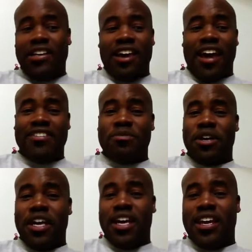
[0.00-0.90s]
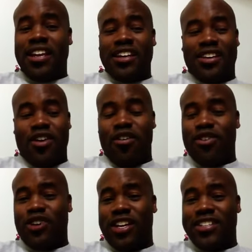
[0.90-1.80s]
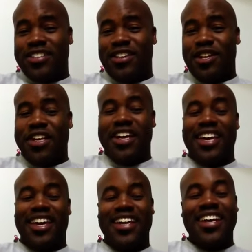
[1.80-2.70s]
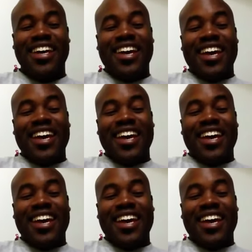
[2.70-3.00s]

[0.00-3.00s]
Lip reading: Ask me again, or I'll go try to look again.